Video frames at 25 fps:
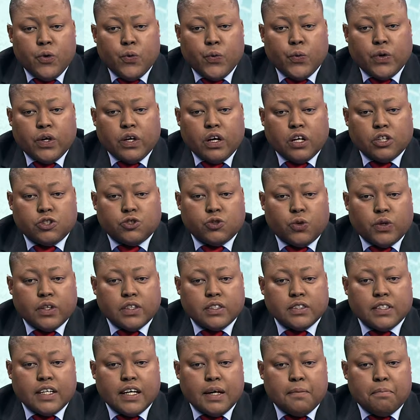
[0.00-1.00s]
We are
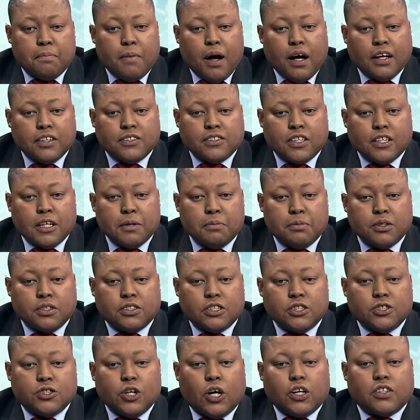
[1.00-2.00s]
joined by
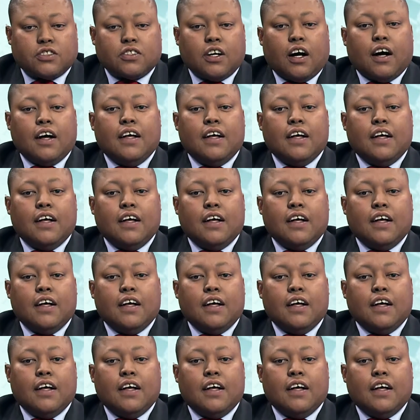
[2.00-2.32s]
celebrity Dr.